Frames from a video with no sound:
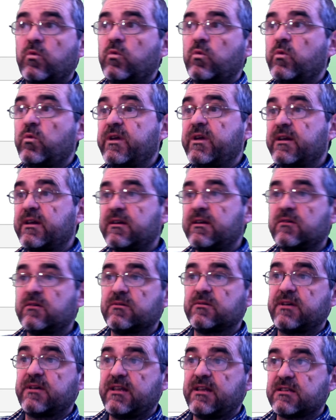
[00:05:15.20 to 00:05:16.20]
we can
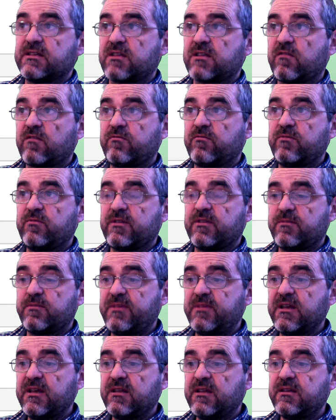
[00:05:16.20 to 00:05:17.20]
now, instead of doing the
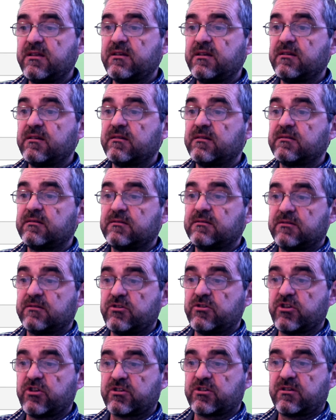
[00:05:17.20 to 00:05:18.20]
PID,
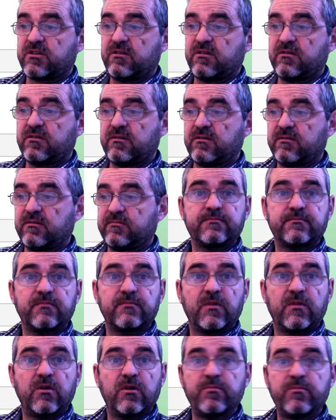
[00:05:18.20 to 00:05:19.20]
just
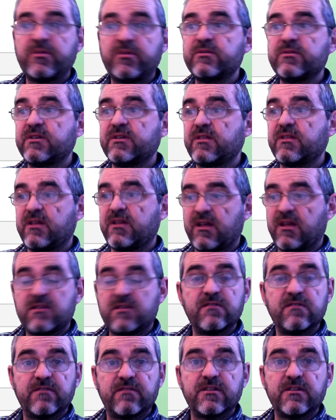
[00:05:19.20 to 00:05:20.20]
computing the
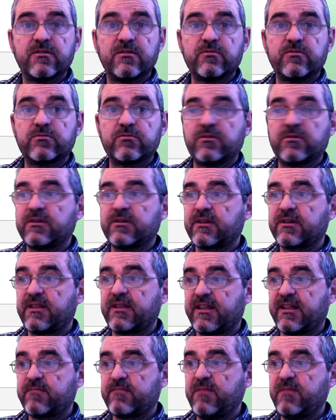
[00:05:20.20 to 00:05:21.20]
H-infinity controller
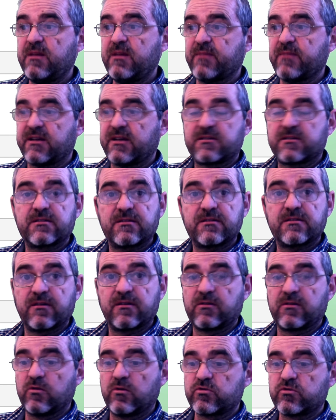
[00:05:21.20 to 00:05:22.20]
that minimizes the
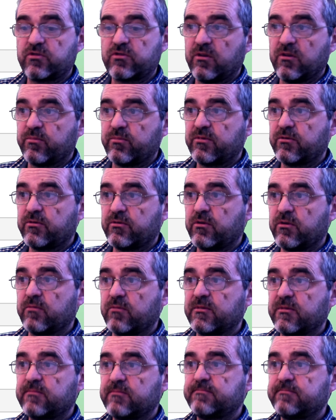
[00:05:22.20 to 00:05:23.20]
closed loop norm.
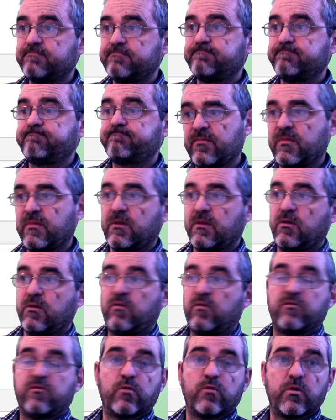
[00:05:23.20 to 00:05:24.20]

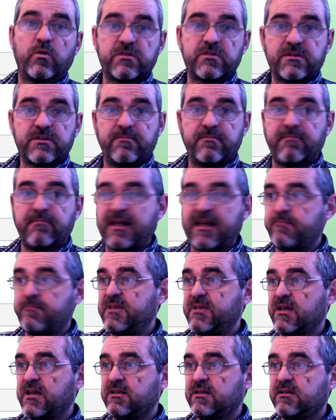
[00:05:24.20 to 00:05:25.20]
Of course, my
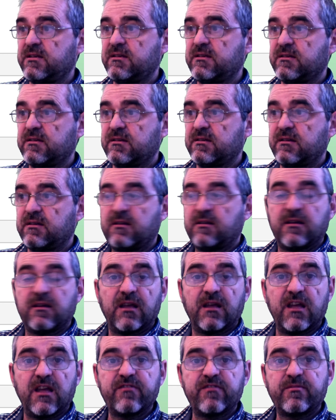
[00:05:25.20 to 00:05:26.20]
PID
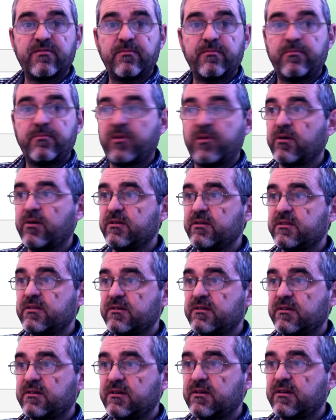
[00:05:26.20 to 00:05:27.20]
gave
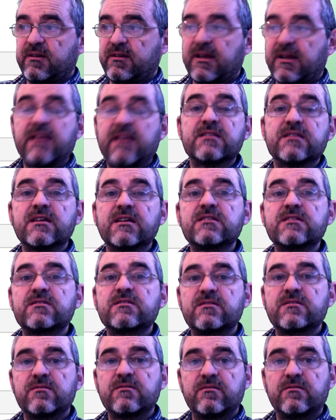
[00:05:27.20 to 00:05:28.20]

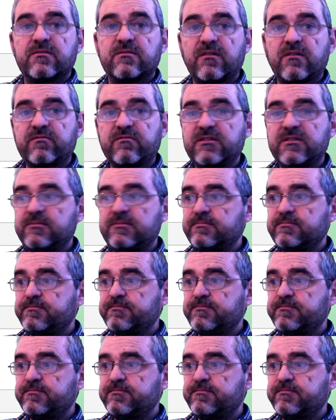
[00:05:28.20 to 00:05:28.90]
0.96 roughly,